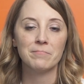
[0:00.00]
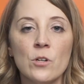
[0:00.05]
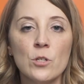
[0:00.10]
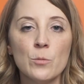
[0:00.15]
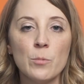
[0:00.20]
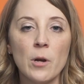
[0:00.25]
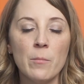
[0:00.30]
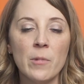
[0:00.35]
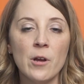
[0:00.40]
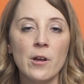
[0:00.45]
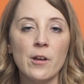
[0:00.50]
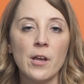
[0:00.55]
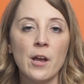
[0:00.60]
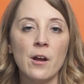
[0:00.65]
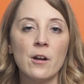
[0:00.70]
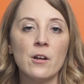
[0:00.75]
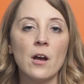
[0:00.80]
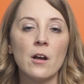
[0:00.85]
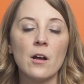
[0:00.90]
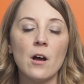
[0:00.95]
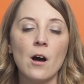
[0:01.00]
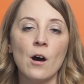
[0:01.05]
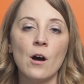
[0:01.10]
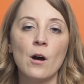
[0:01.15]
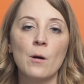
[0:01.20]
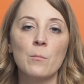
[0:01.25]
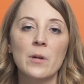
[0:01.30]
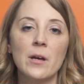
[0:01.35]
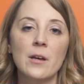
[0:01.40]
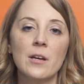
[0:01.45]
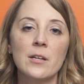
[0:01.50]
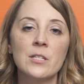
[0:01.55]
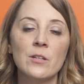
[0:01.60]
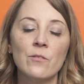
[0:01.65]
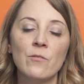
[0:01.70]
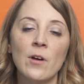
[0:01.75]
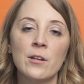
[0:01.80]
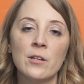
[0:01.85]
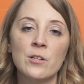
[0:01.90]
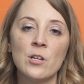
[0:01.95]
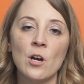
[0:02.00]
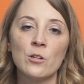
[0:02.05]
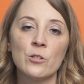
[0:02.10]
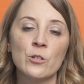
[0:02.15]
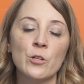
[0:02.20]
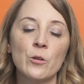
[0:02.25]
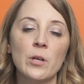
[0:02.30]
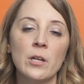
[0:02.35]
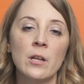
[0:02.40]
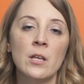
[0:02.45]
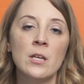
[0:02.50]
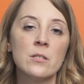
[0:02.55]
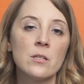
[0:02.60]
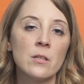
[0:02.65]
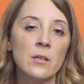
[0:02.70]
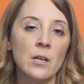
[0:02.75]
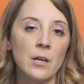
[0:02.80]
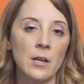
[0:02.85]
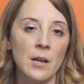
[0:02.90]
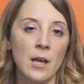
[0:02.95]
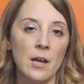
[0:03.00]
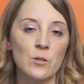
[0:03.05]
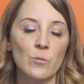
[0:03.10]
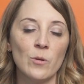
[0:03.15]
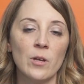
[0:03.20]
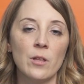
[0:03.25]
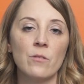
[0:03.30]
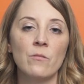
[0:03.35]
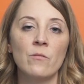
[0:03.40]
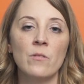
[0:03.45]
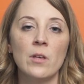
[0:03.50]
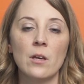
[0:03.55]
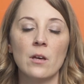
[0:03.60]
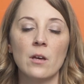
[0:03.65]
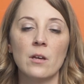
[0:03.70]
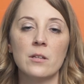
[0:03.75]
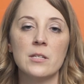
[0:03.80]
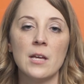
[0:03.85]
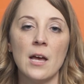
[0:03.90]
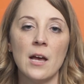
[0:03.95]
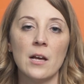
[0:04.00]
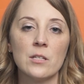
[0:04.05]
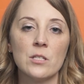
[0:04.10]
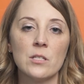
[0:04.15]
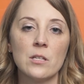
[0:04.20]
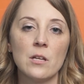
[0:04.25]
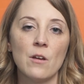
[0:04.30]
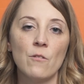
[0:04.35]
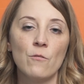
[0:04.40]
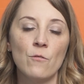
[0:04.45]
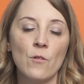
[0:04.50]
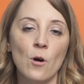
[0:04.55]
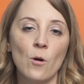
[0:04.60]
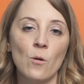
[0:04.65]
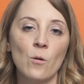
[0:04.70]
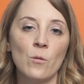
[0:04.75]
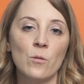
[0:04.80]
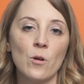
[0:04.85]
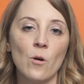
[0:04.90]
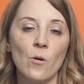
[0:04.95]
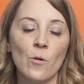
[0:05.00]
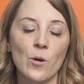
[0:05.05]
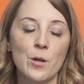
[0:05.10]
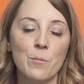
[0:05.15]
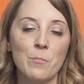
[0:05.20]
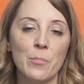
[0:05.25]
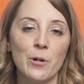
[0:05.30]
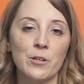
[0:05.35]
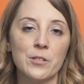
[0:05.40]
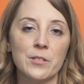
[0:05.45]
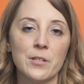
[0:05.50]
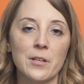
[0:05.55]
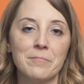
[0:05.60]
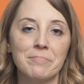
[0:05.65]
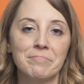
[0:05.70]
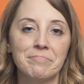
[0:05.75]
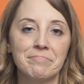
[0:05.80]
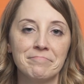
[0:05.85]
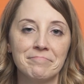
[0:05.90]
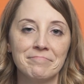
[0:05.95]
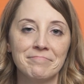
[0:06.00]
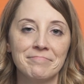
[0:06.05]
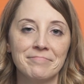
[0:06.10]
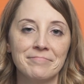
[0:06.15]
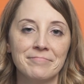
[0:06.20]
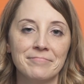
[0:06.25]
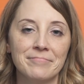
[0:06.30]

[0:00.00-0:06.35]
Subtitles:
Visit firstprimarycare.com to find a doctor you can easily connect with via text, phone, or in person.